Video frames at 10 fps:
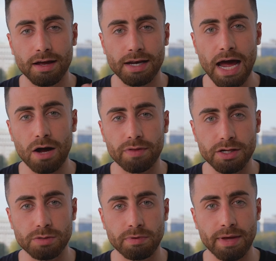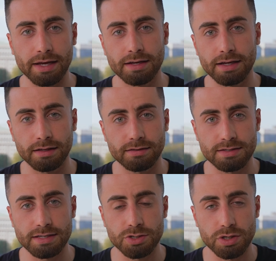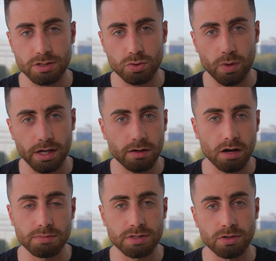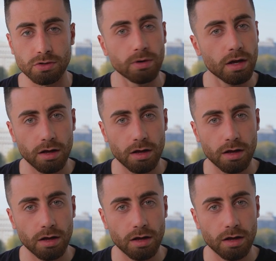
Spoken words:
and how they should be making decisions when it comes to